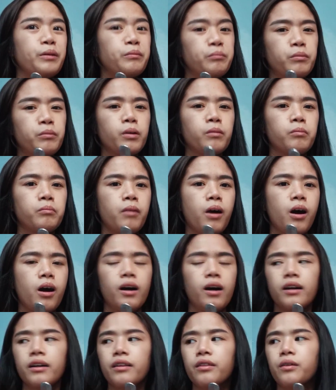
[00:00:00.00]

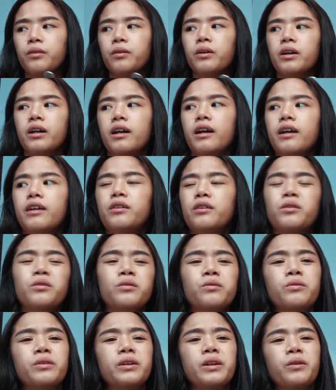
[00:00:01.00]
mukbang, though I
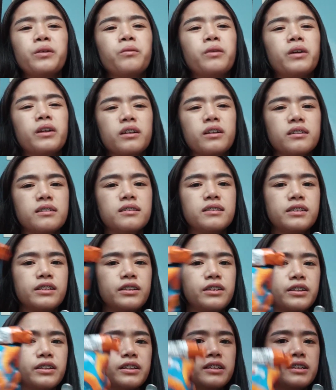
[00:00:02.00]
don't really want to
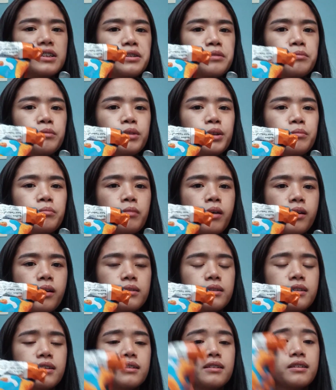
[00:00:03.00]
consider it as a
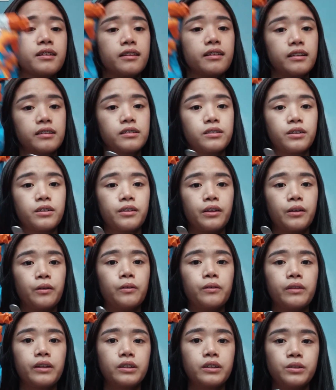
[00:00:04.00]
mukbang since these are the
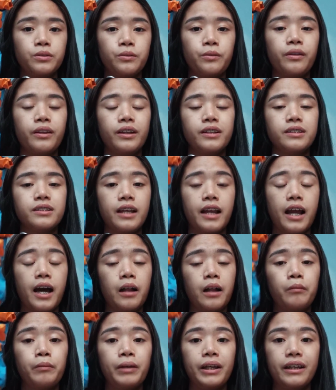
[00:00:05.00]
only two things that
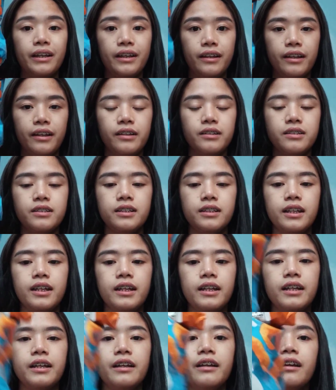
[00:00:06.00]
I'll be eating
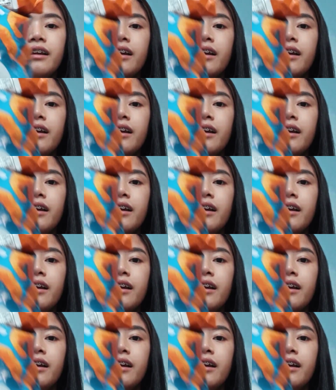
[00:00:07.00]
today